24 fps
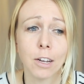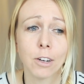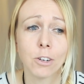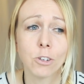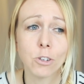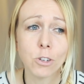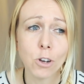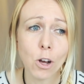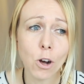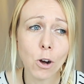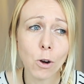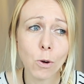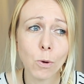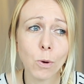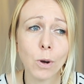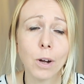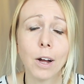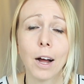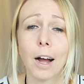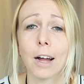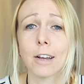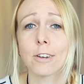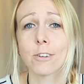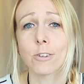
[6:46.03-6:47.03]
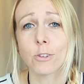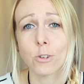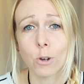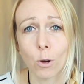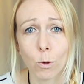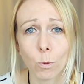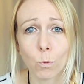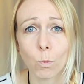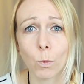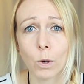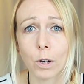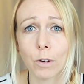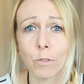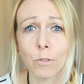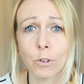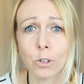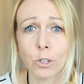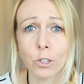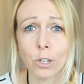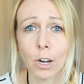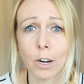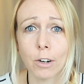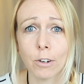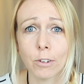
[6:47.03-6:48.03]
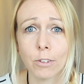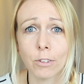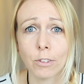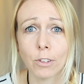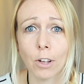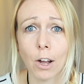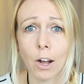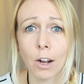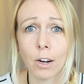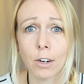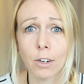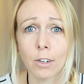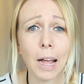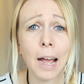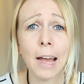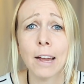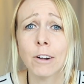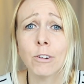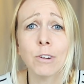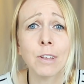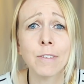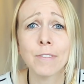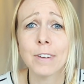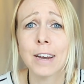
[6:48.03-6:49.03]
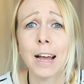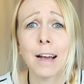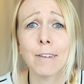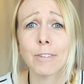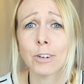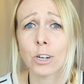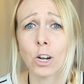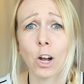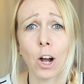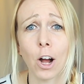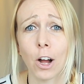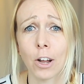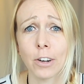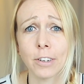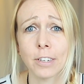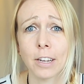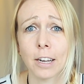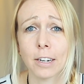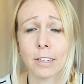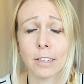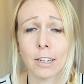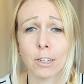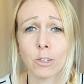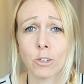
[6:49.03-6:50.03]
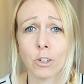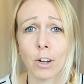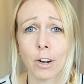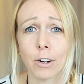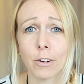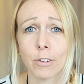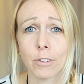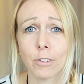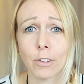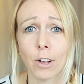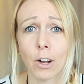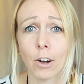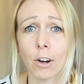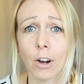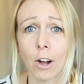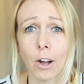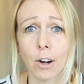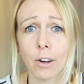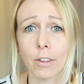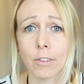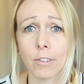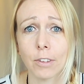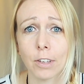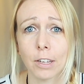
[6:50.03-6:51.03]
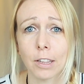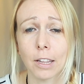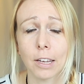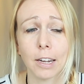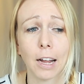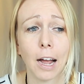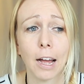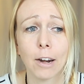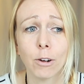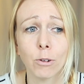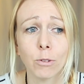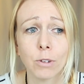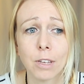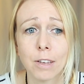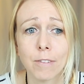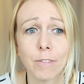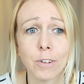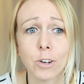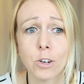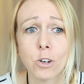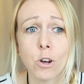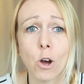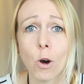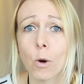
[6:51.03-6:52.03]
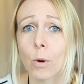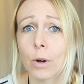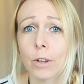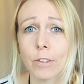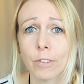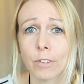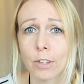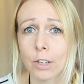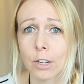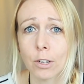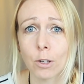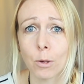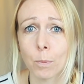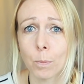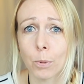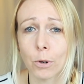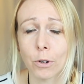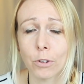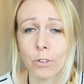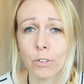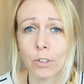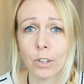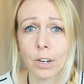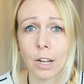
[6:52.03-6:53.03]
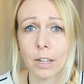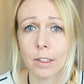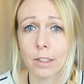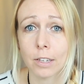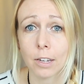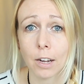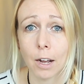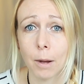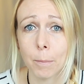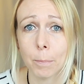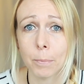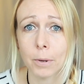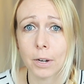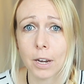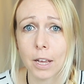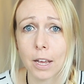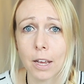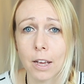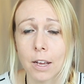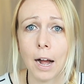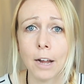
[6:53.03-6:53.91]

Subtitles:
No, I don't work for Shutterstock. I don't even have a contact at Shutterstock, honestly. I don't even know a single person at the company.